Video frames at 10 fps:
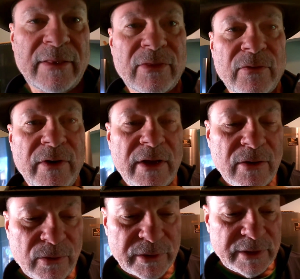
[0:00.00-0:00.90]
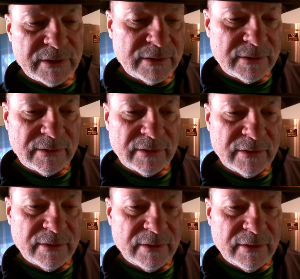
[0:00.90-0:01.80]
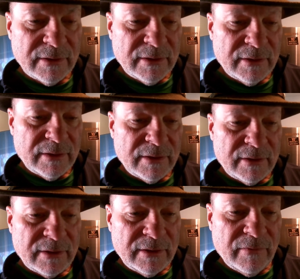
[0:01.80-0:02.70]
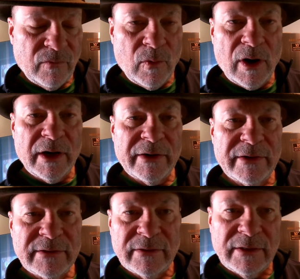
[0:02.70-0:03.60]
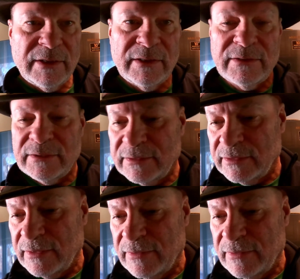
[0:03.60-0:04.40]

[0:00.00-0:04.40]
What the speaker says: 3 quarts of water to this.